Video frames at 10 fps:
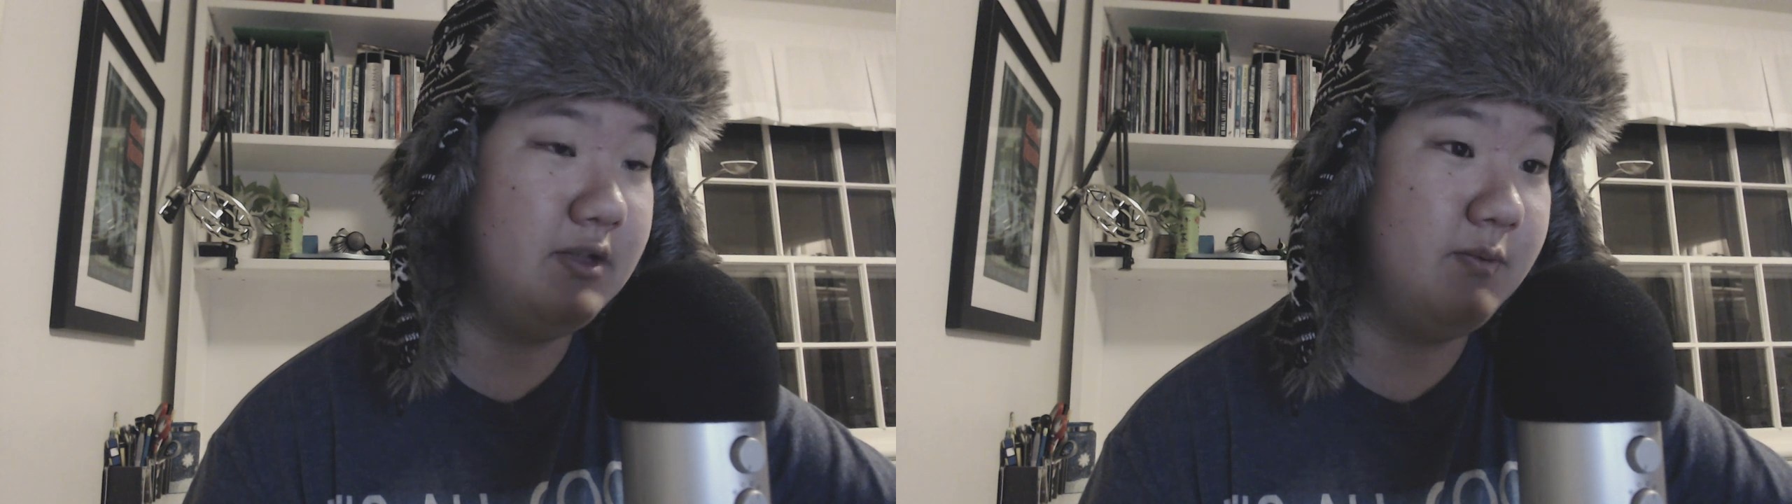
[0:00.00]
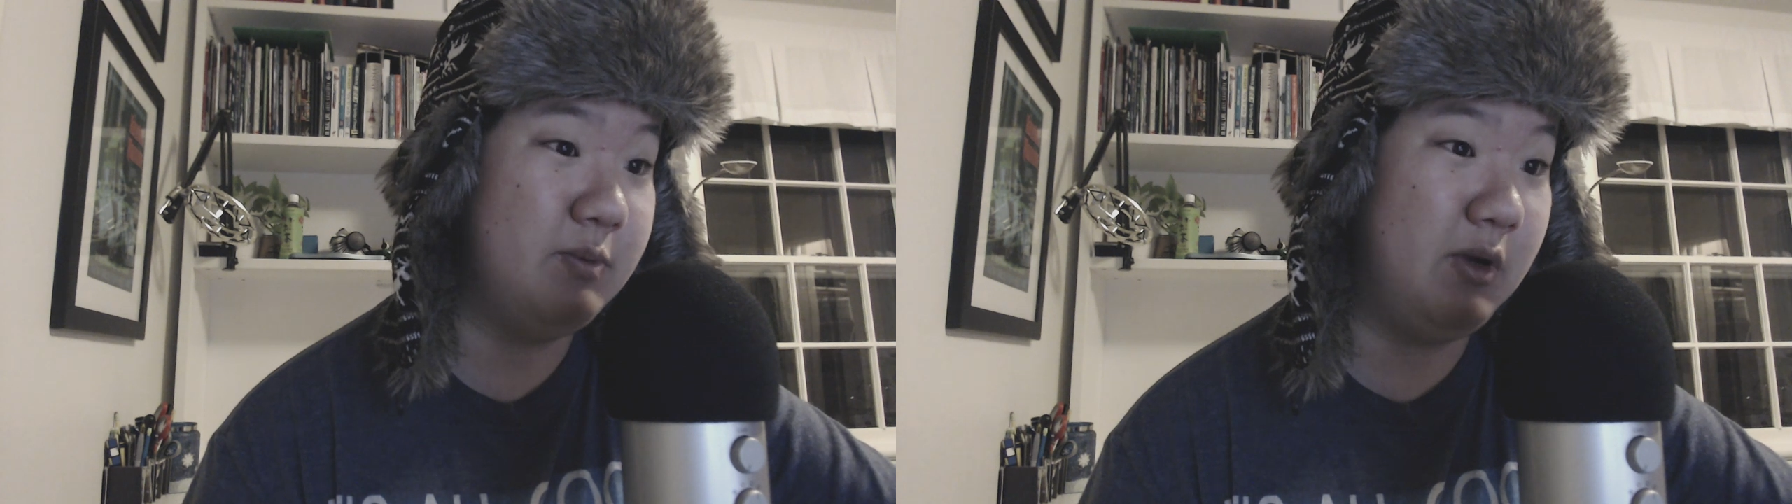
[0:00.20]

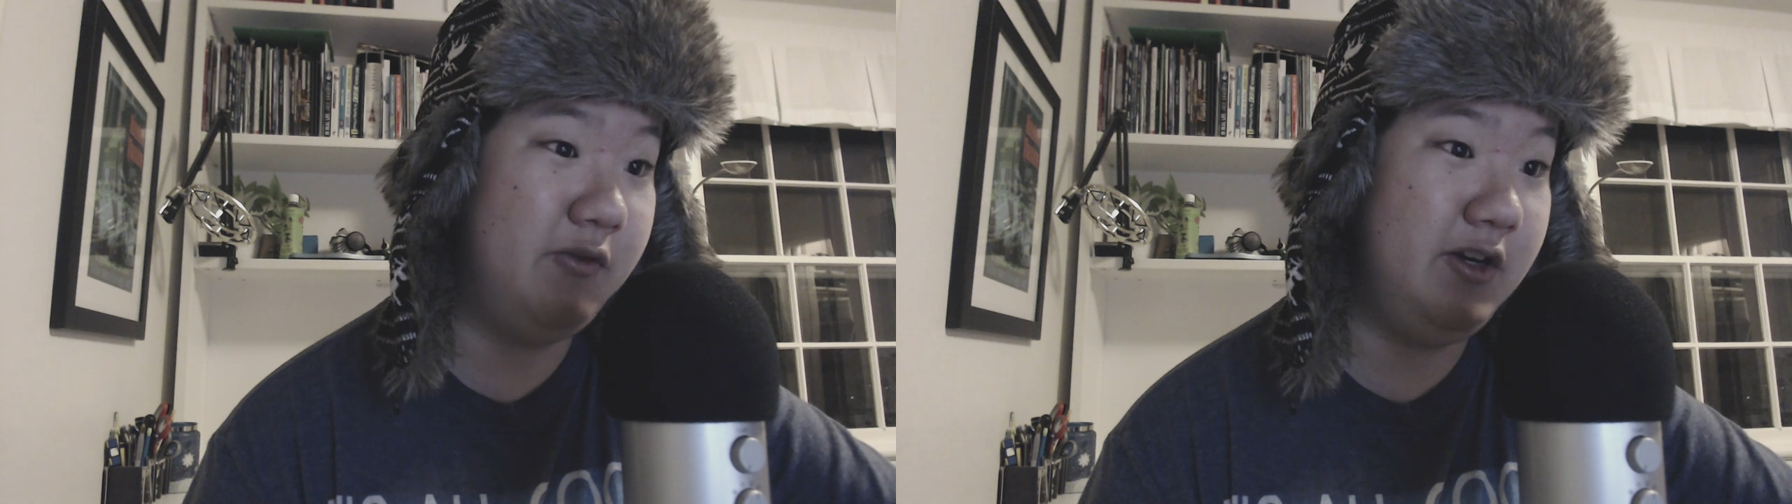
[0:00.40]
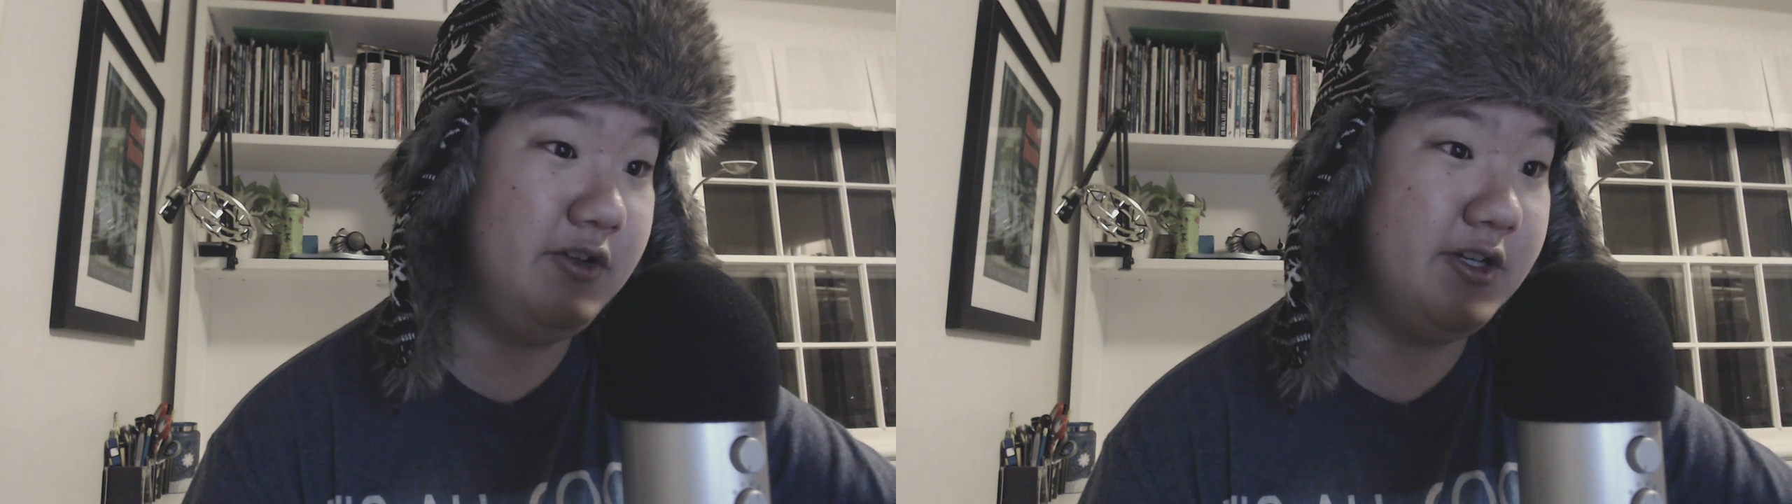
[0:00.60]
some small
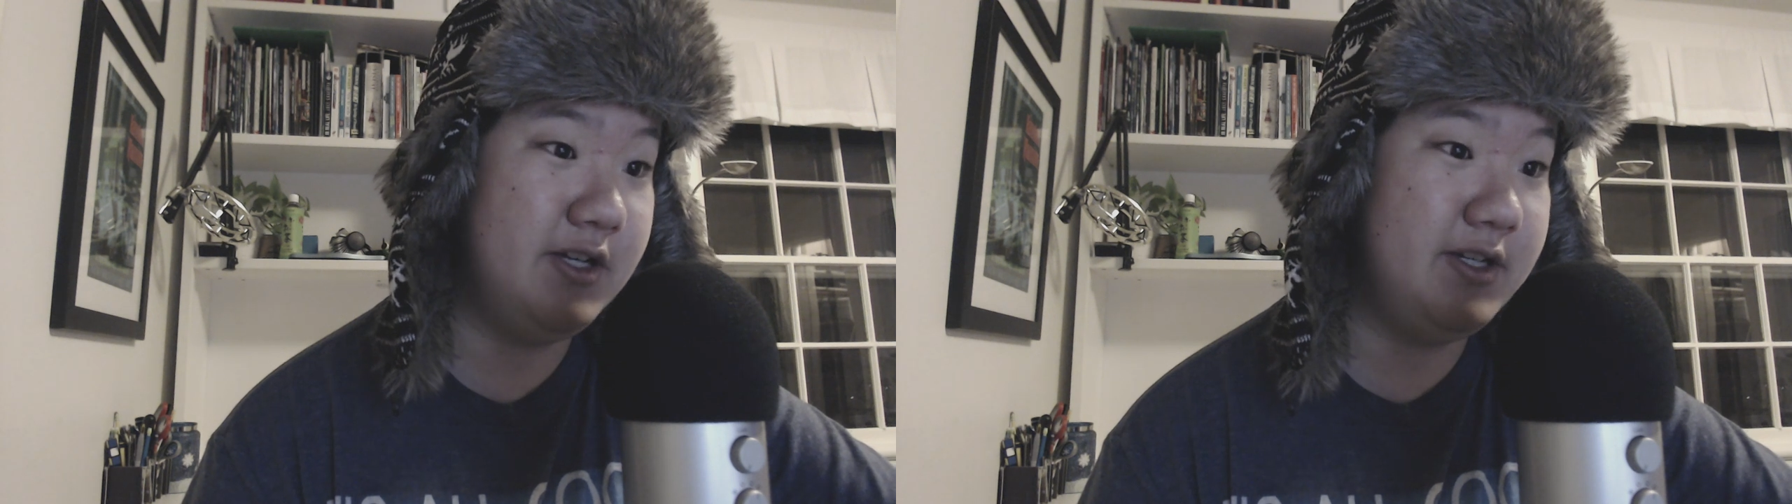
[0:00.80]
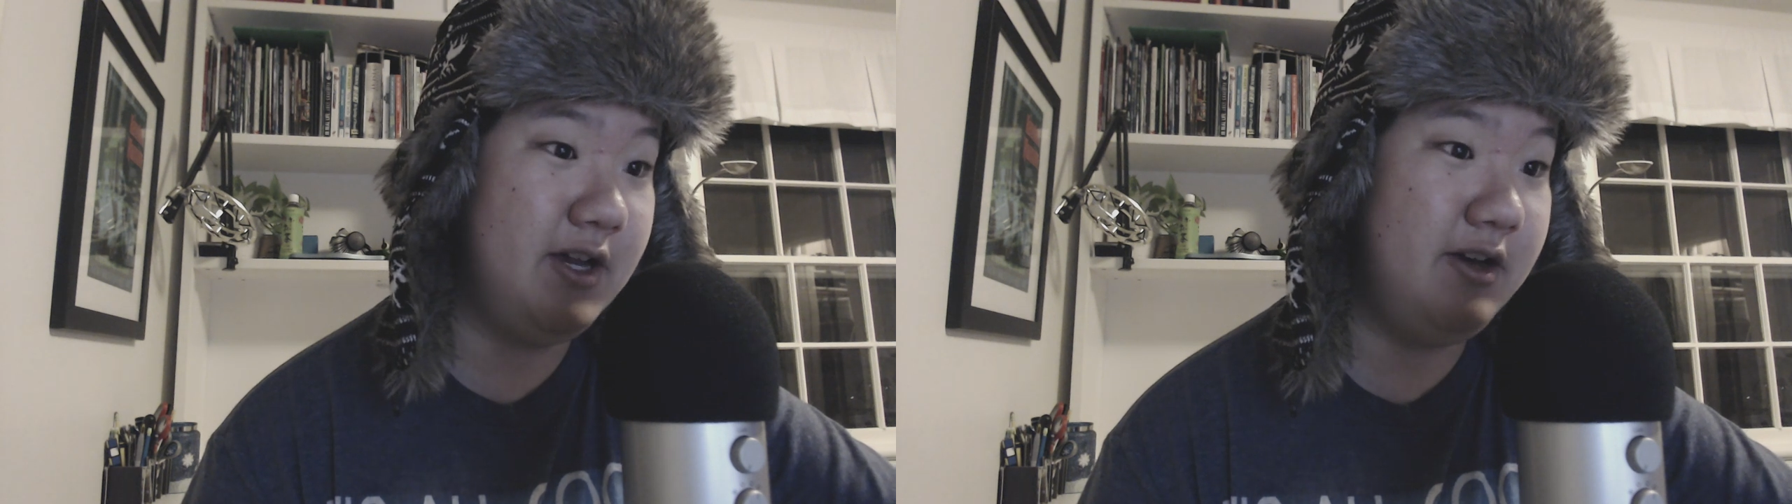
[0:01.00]
videos on the
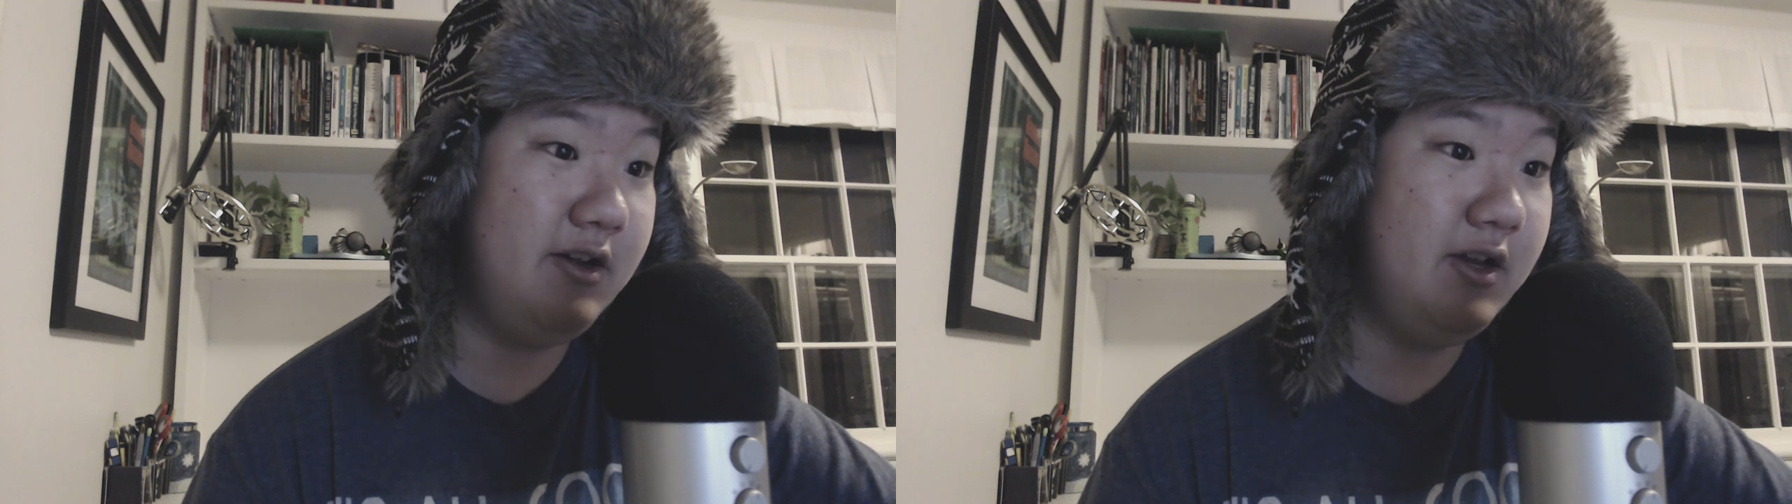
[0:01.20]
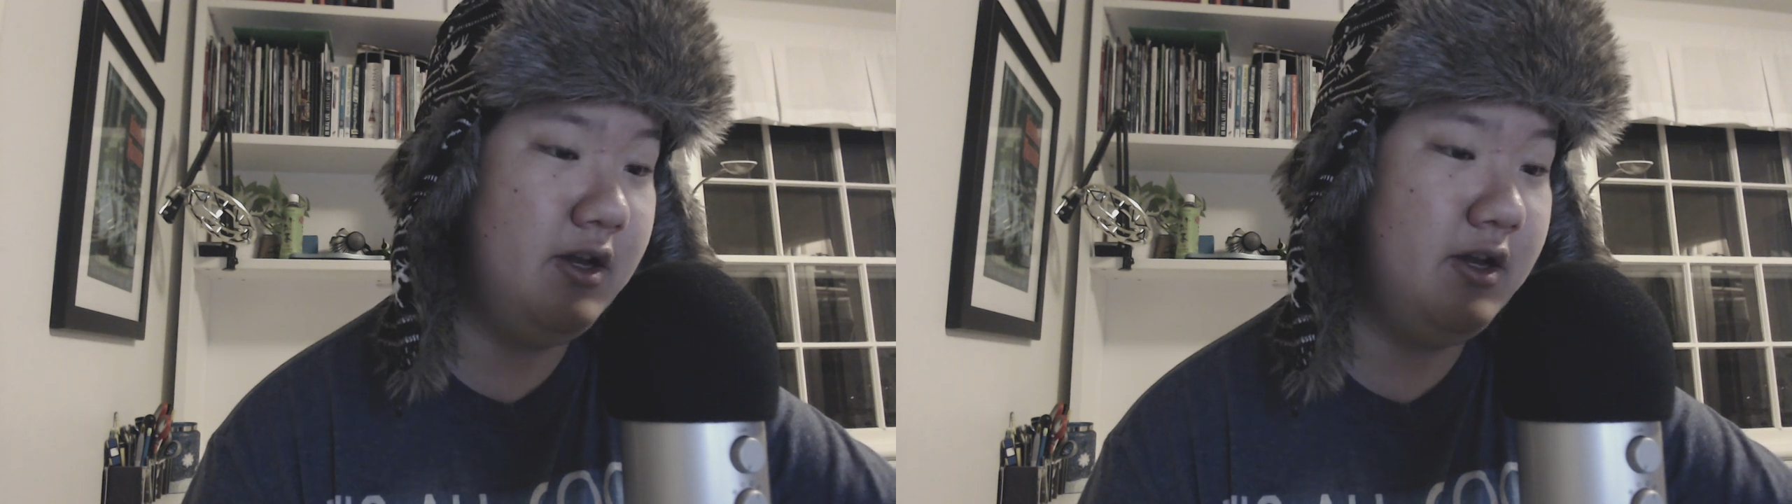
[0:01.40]
side,